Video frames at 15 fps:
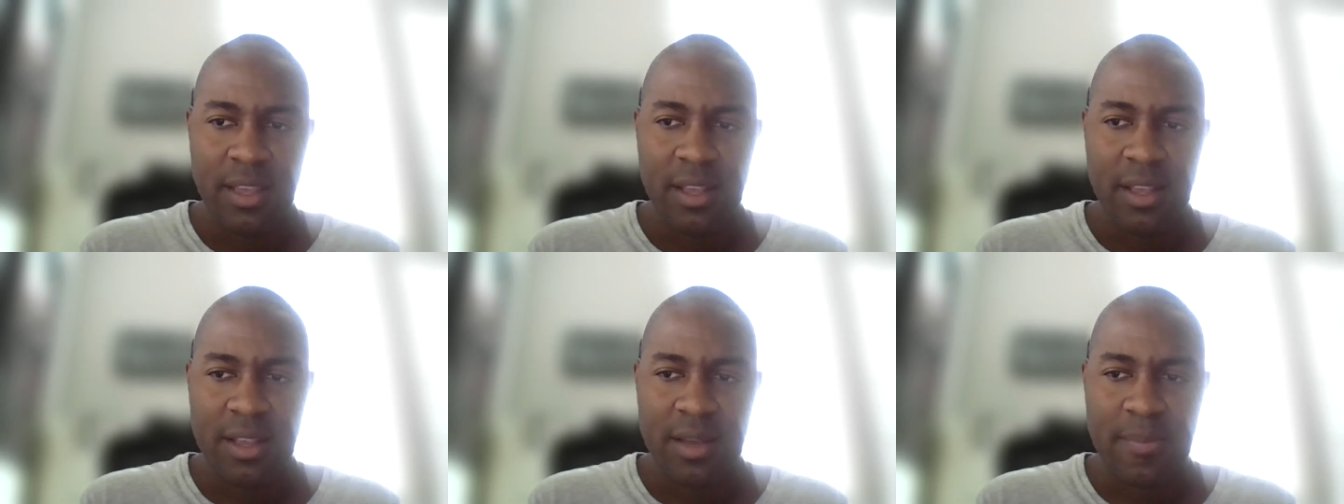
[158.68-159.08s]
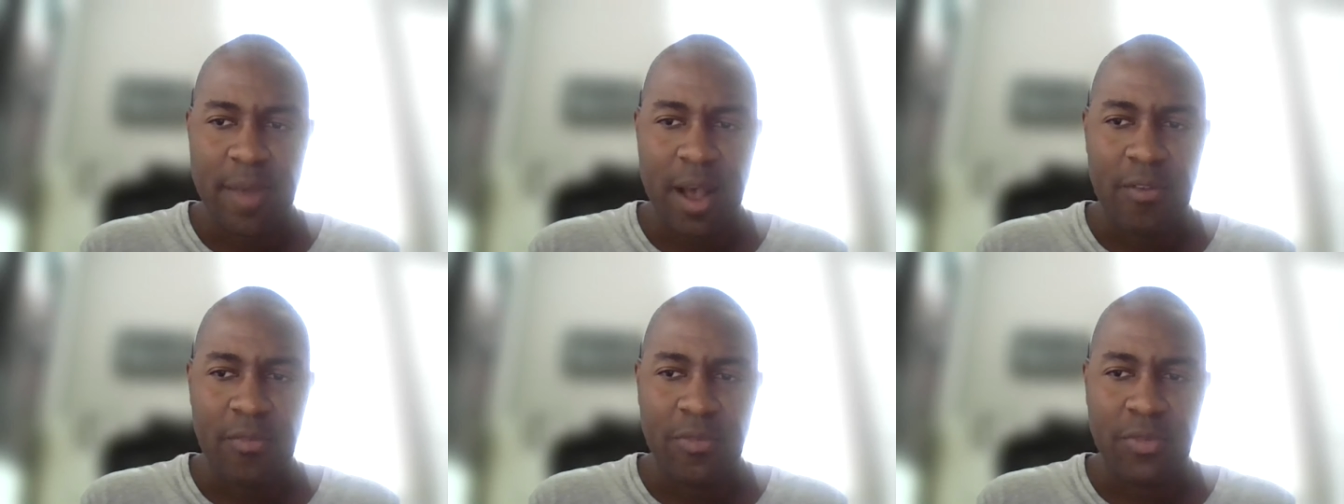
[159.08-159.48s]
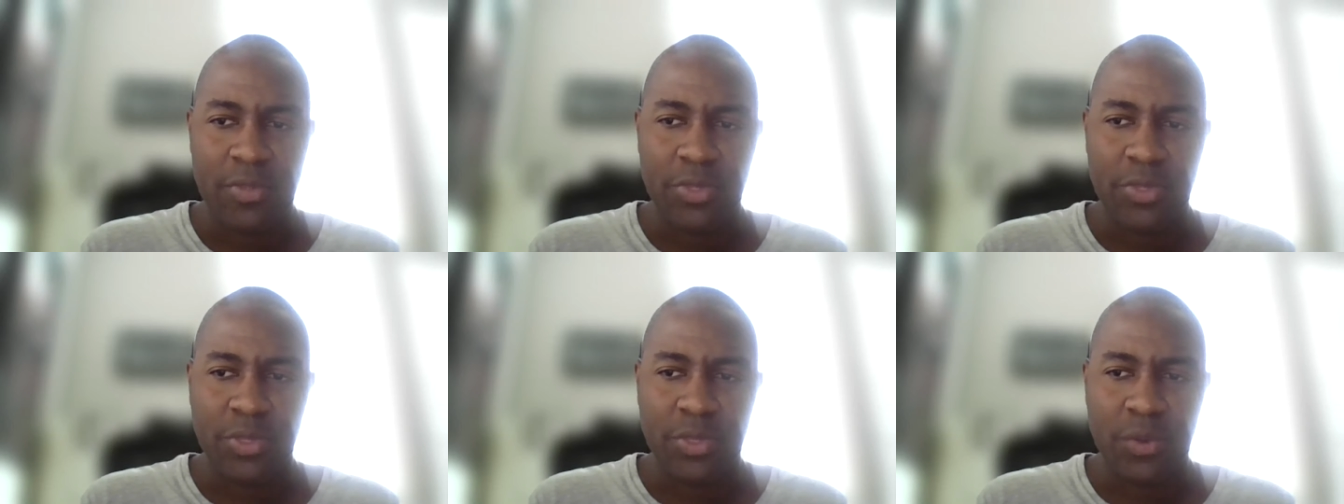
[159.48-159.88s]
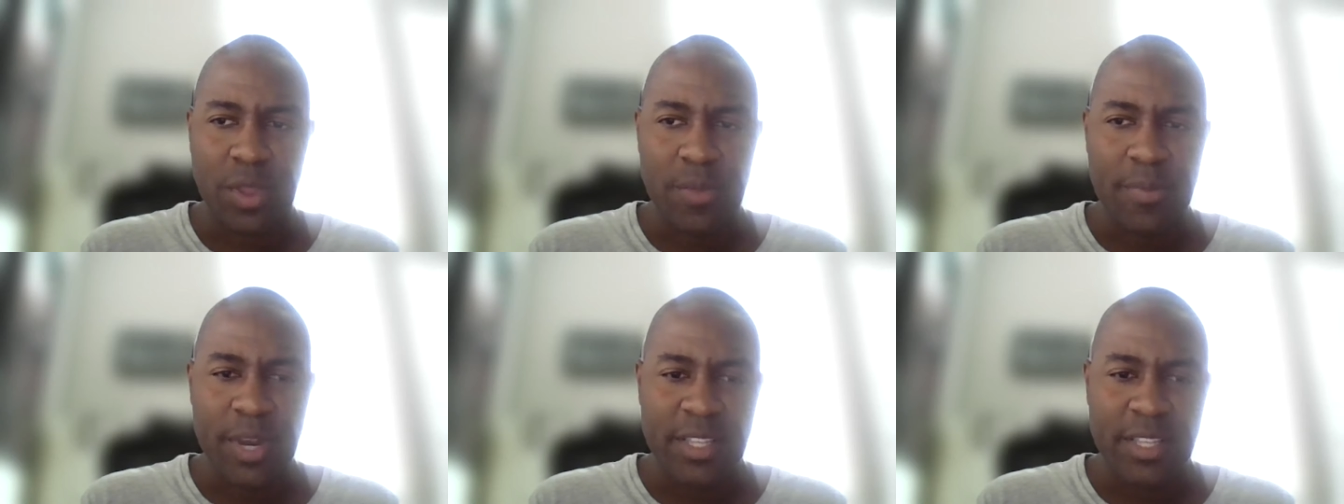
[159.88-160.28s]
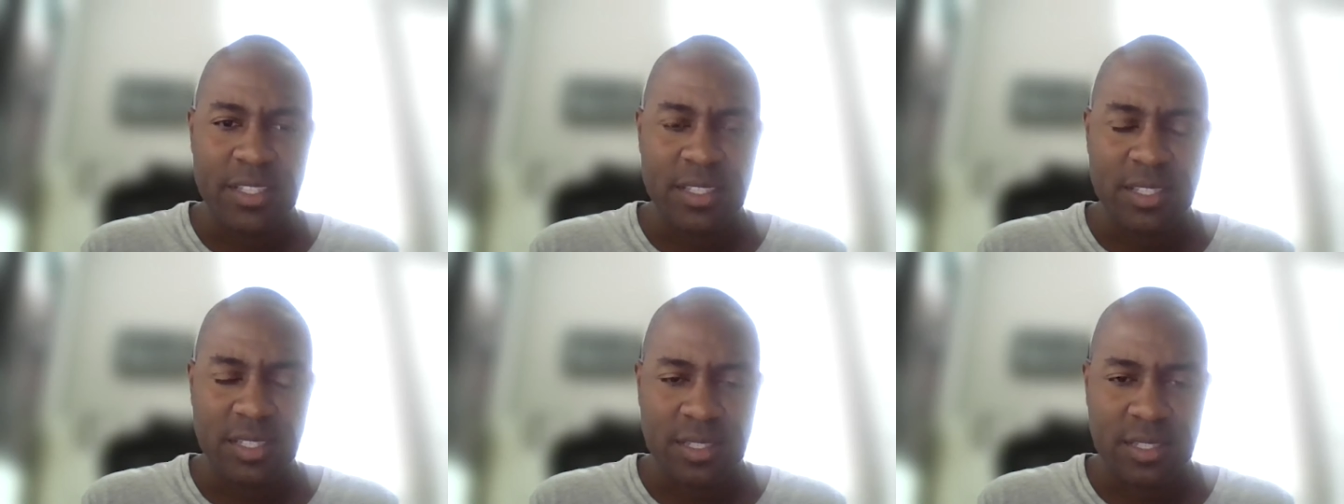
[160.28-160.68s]
about 3
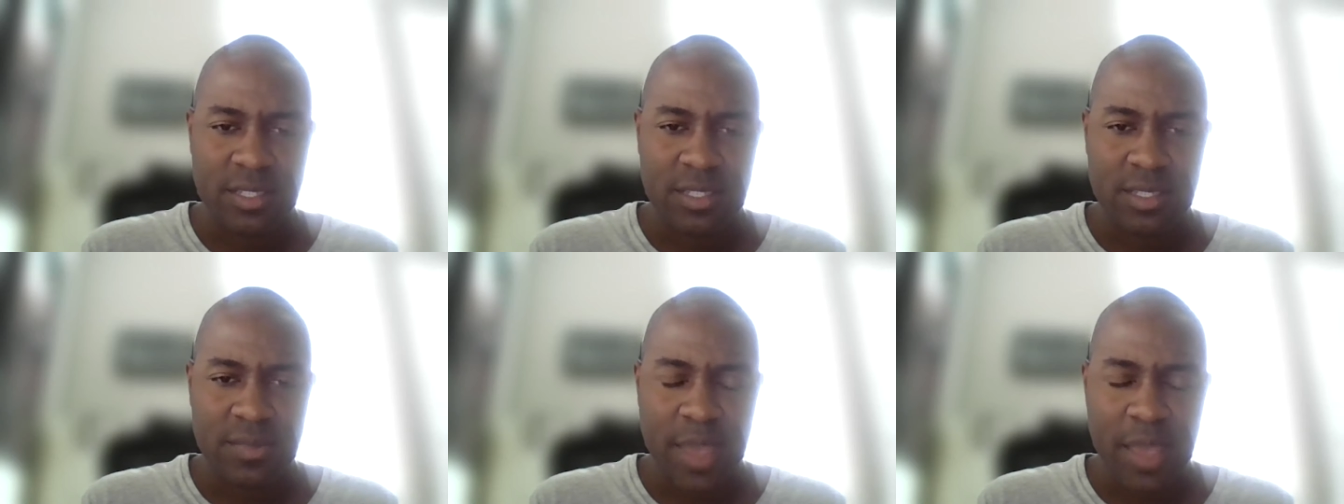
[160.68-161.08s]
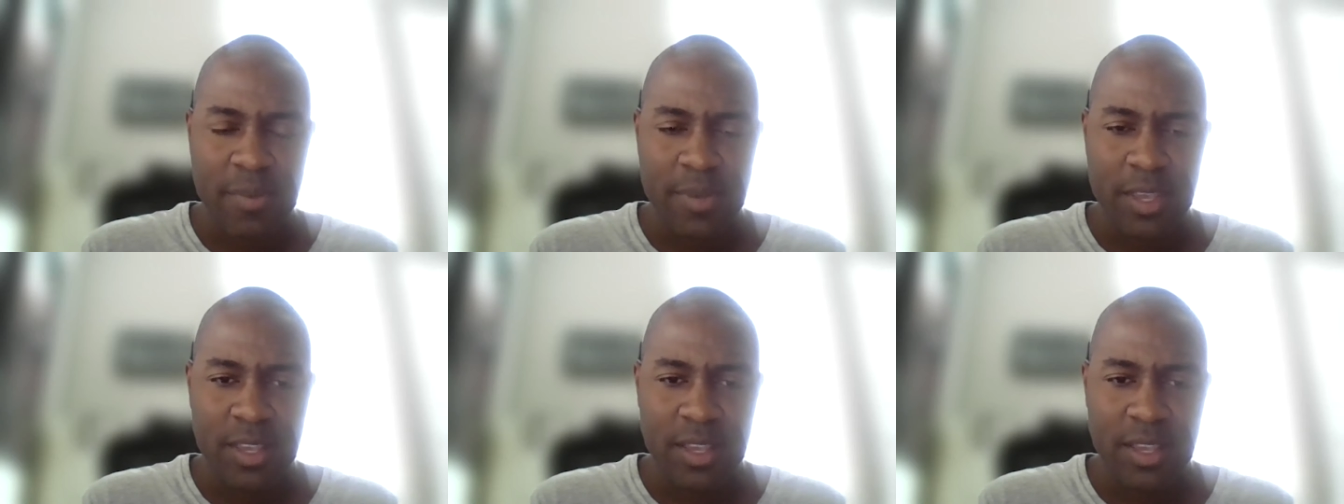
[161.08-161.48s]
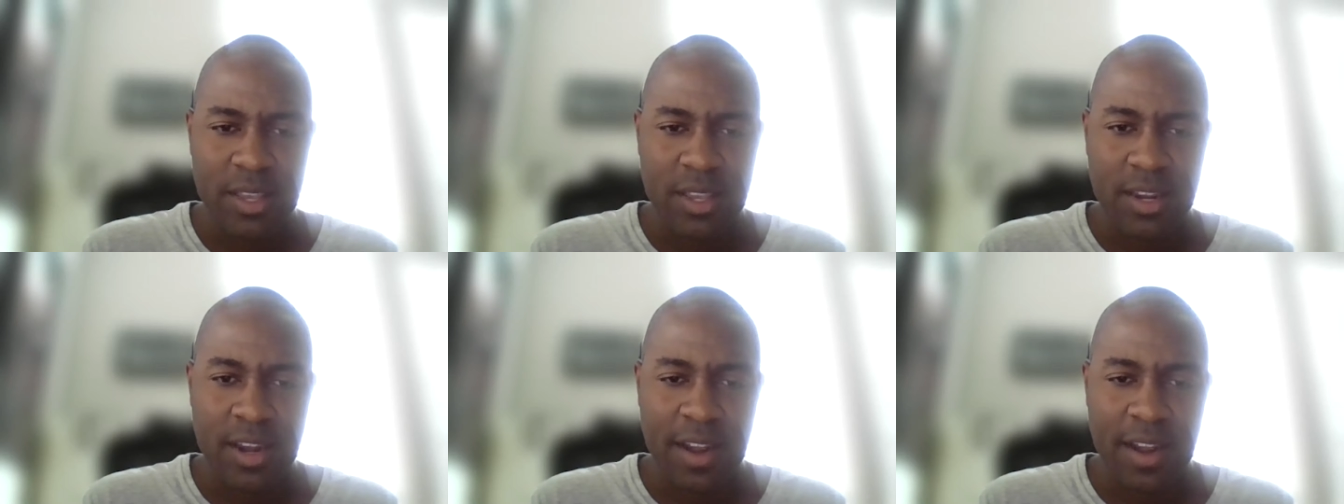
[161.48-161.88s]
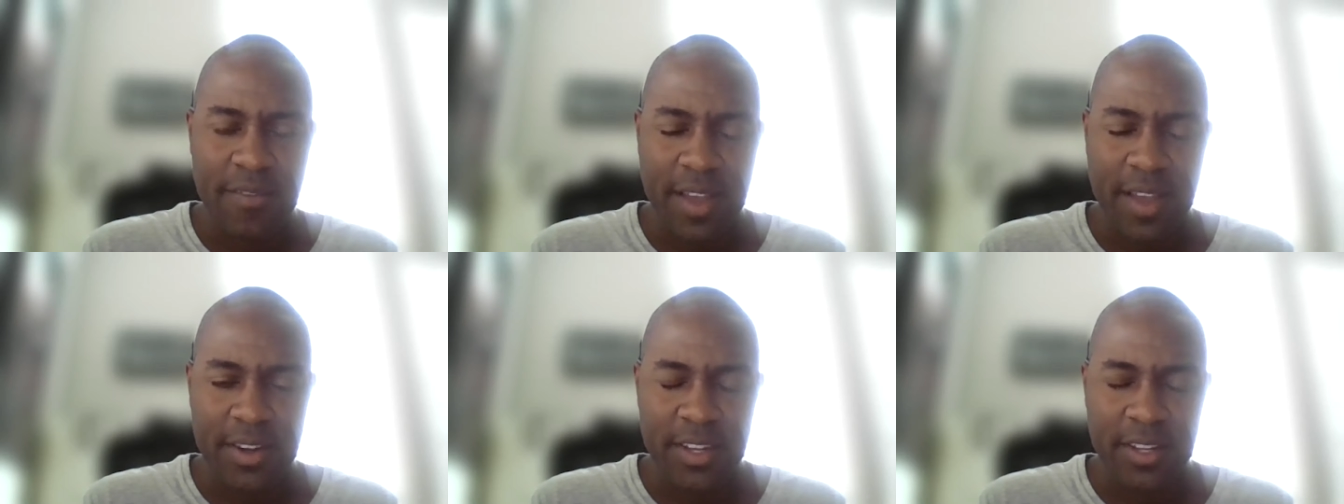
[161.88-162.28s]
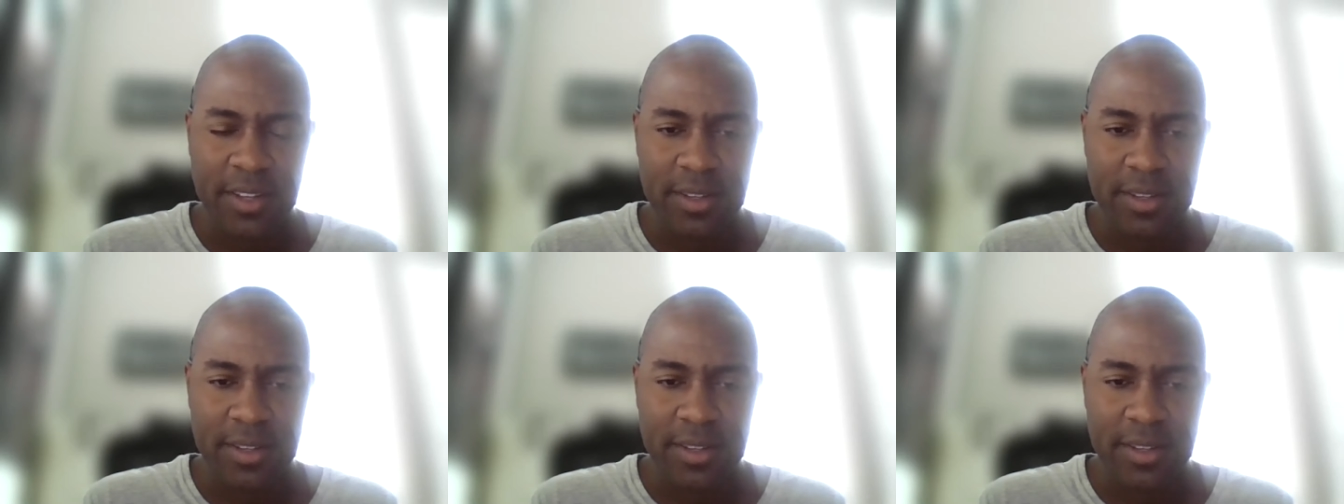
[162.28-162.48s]
months, maybe, and then I found it.